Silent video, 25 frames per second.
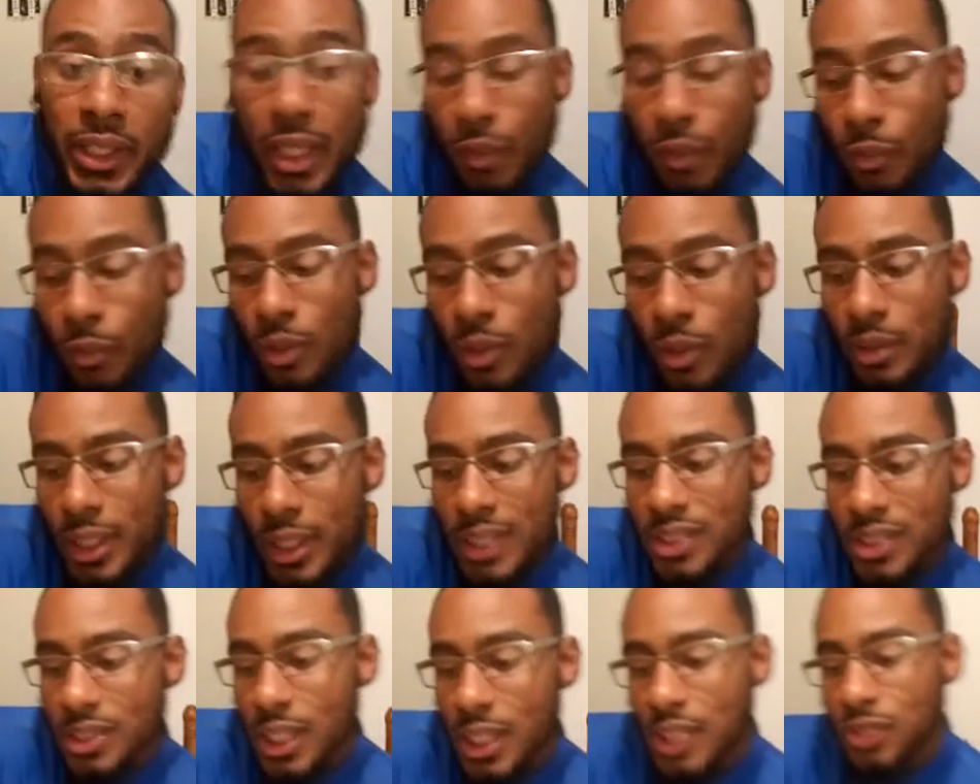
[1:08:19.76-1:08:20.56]
well,
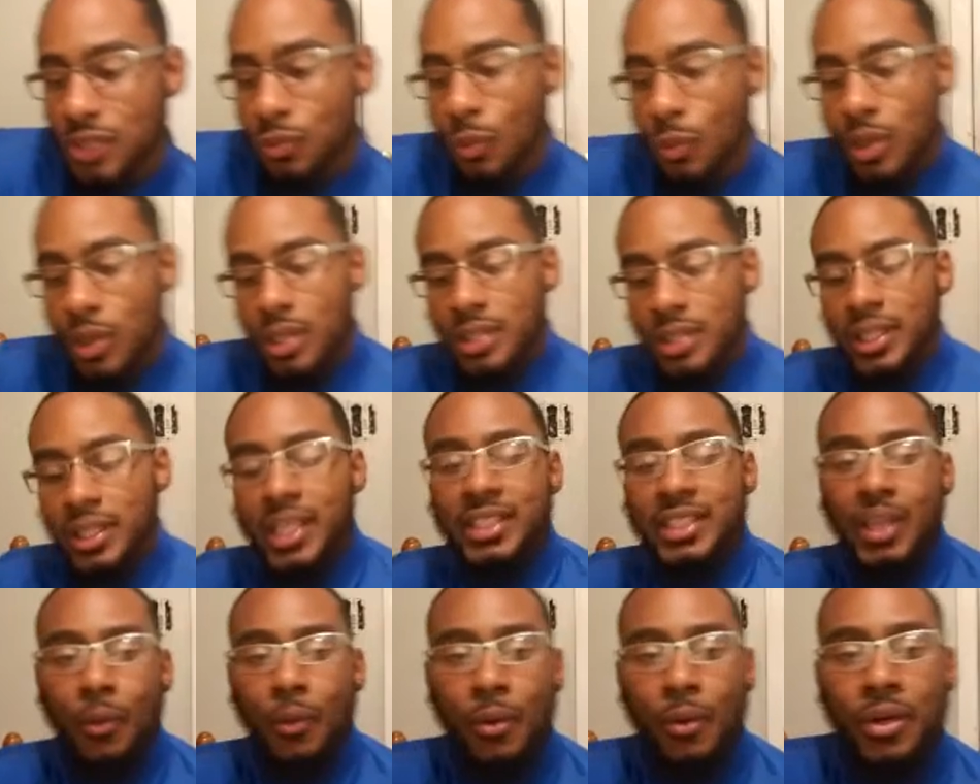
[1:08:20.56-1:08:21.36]
that's one of the things
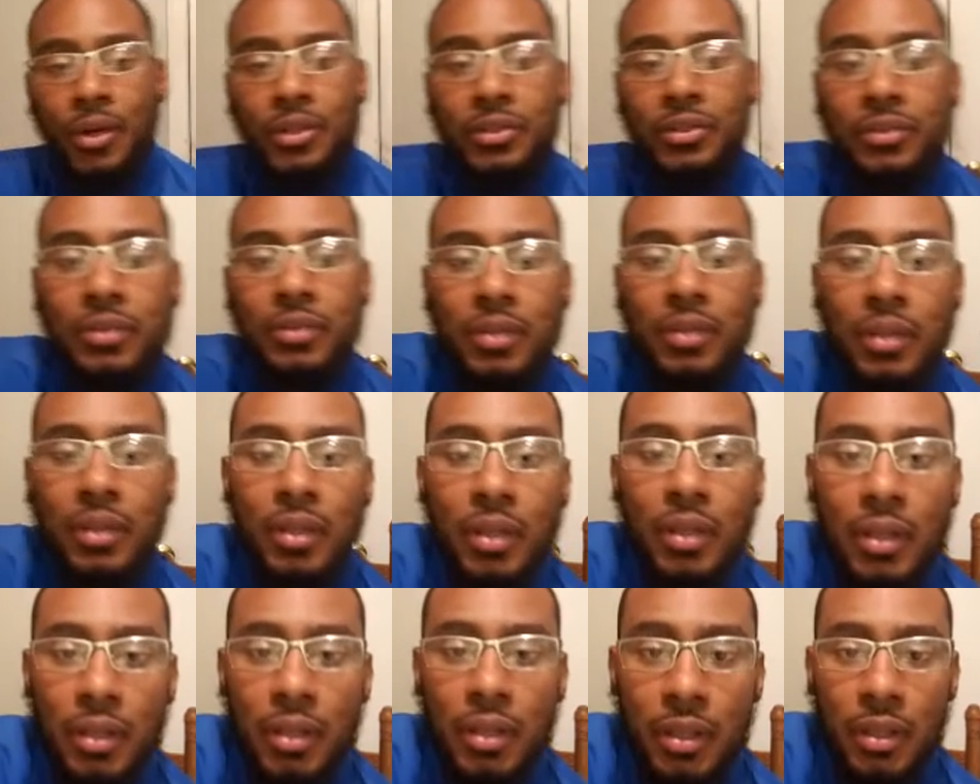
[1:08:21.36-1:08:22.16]
I want to do
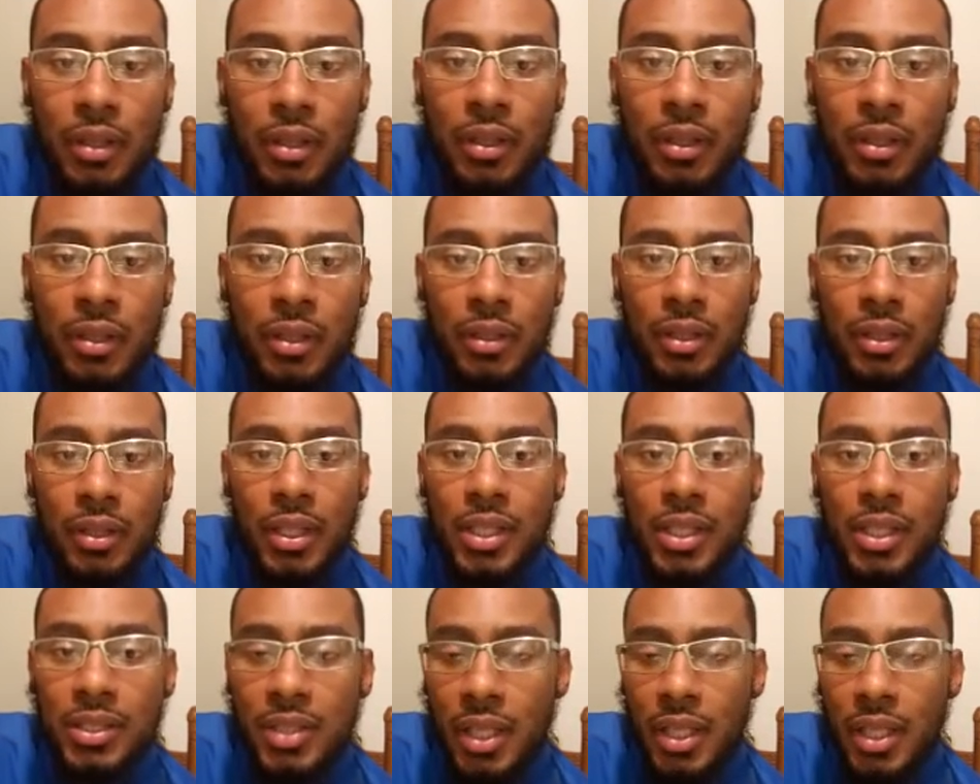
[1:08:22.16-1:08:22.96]

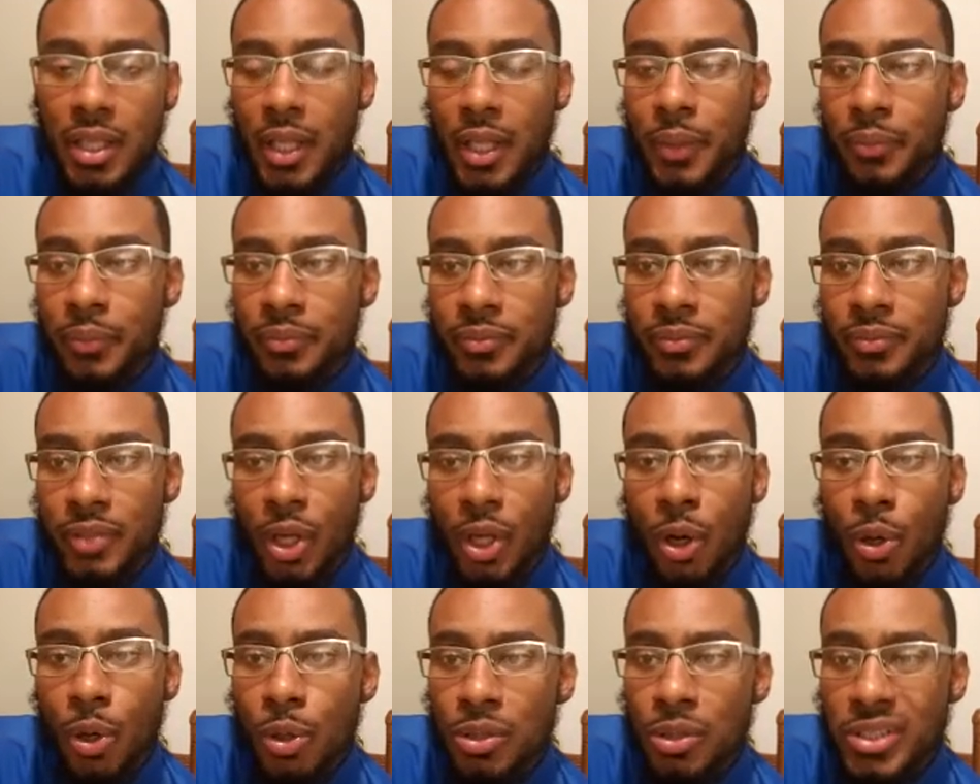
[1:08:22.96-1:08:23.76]
because the
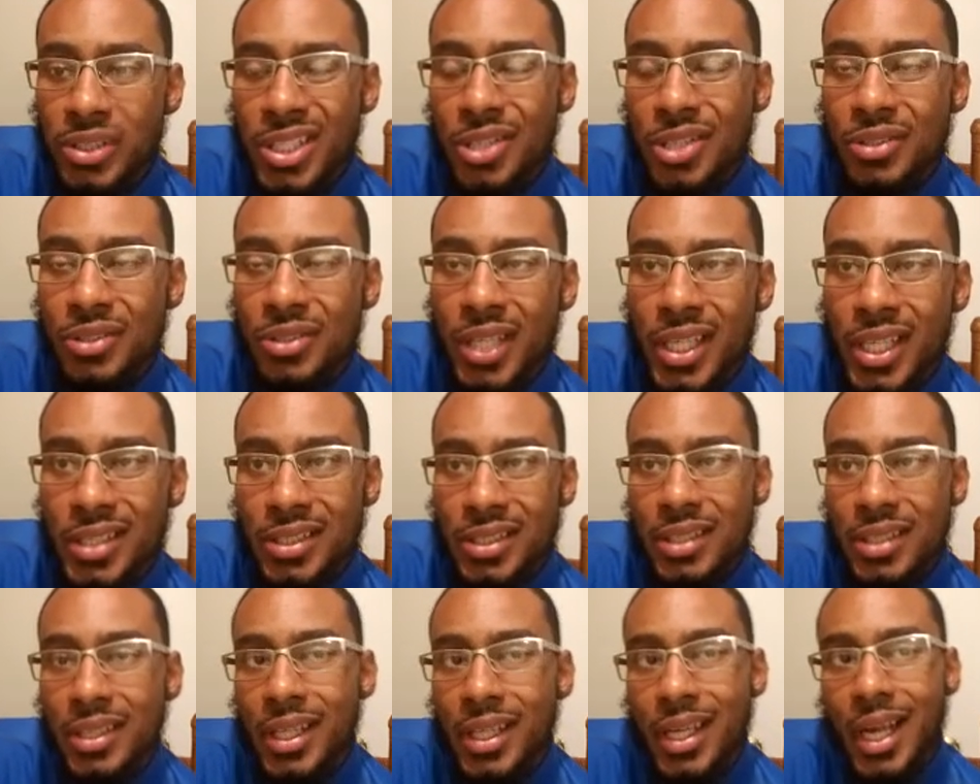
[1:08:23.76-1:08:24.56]
wholesale thing is the
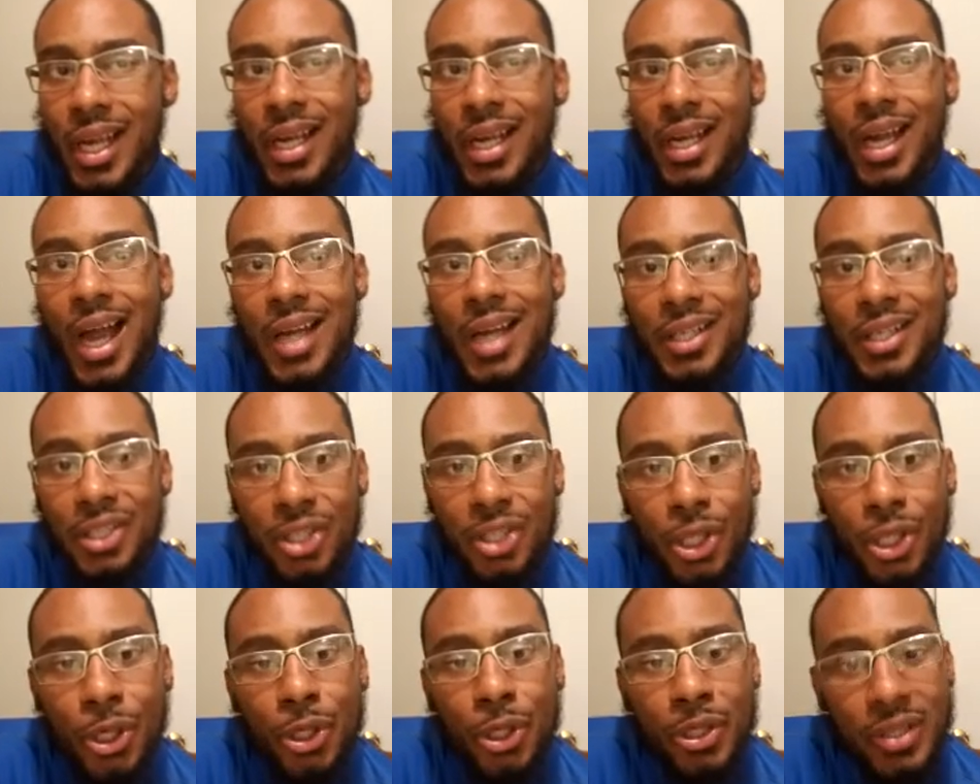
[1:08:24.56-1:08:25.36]
thing I kind of
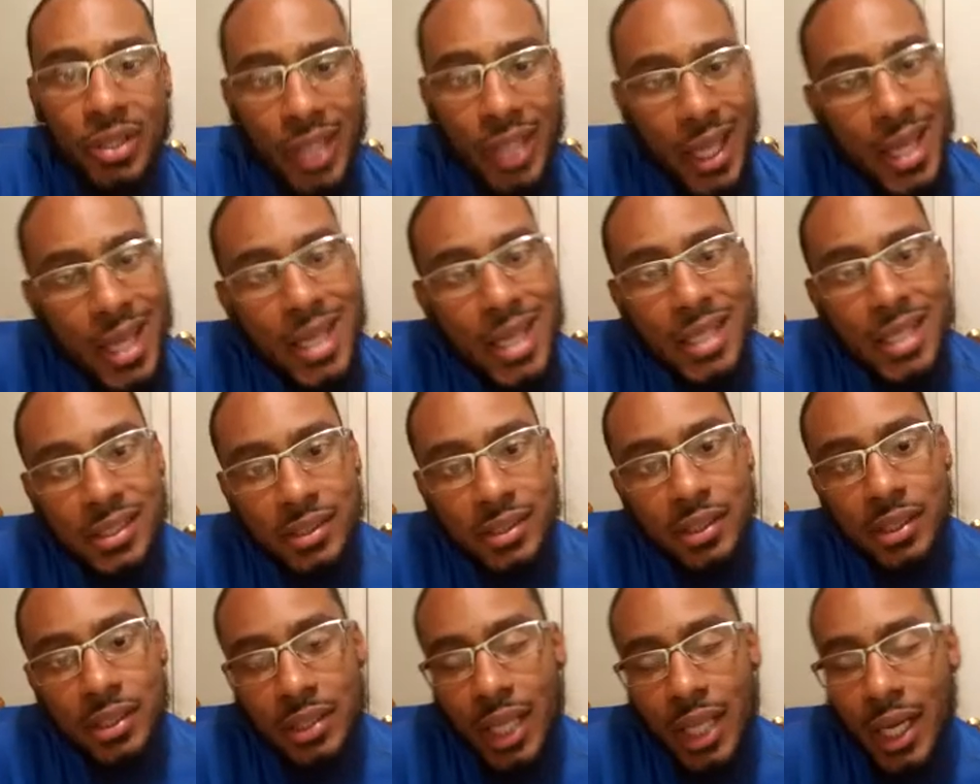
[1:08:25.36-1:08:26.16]
learned last.
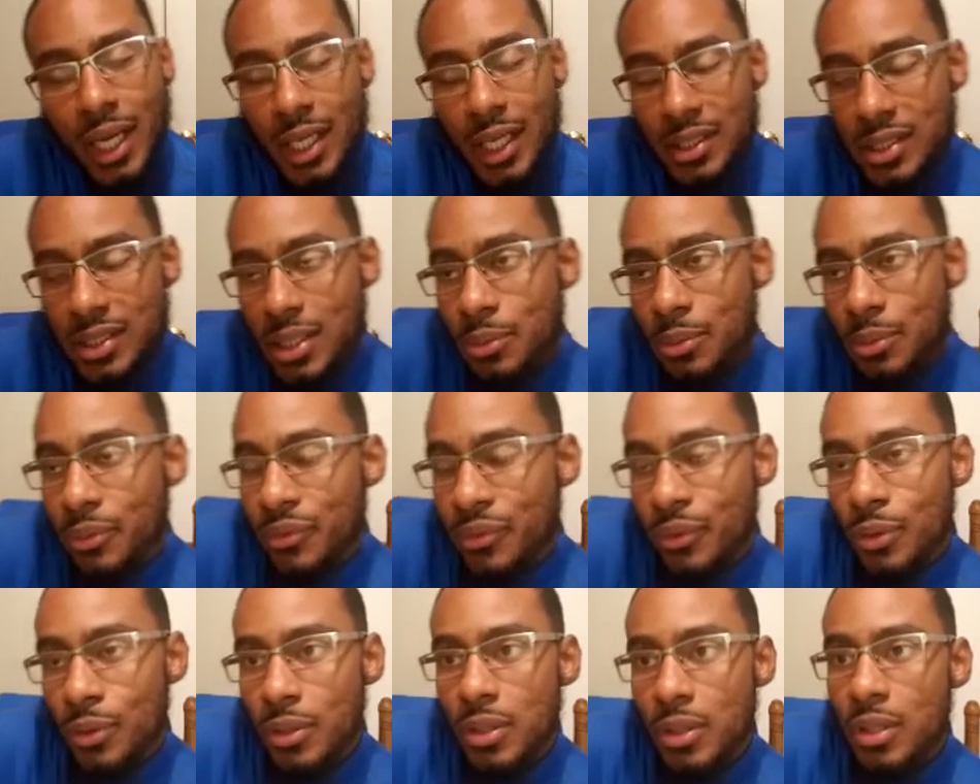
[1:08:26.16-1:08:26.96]
But like I said
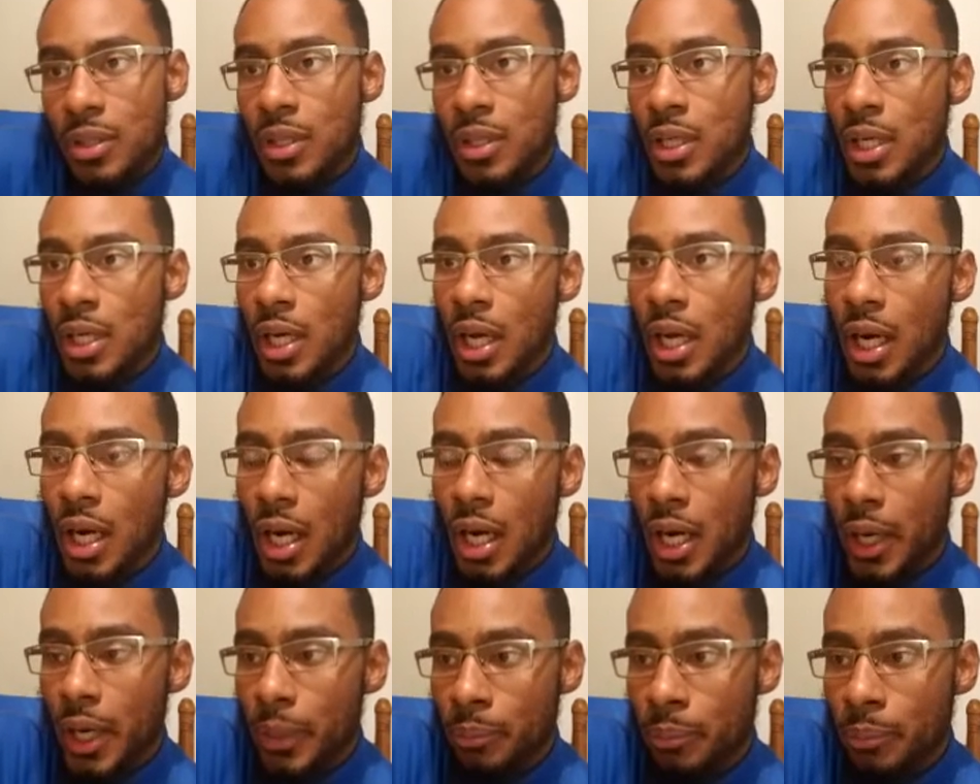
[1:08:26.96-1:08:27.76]
before,
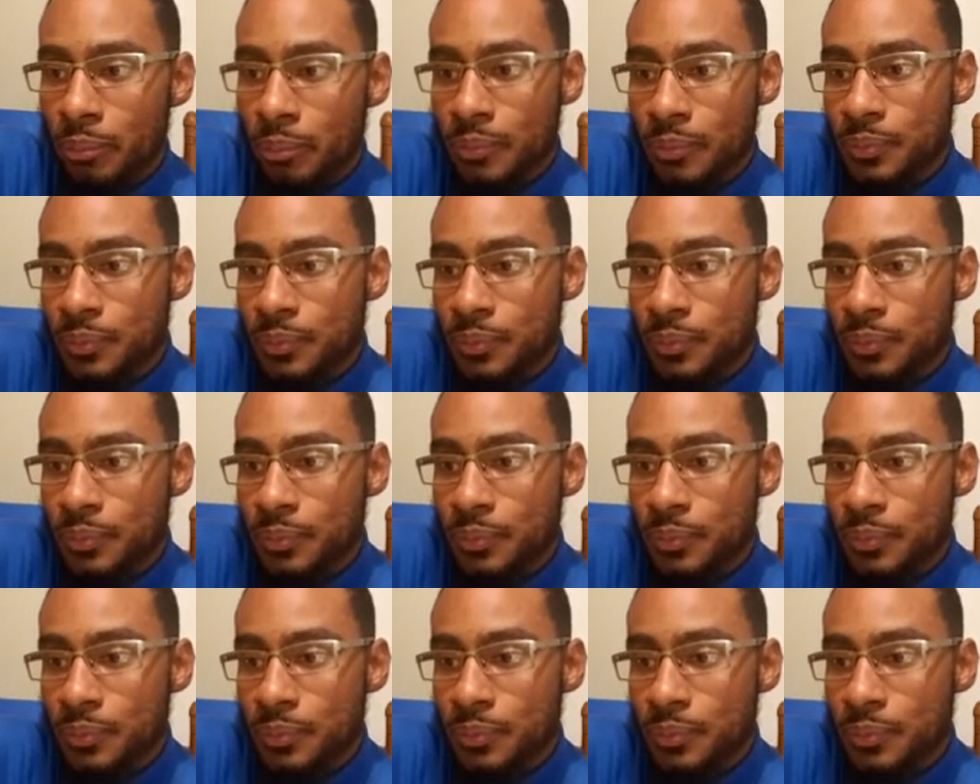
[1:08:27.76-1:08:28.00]
um,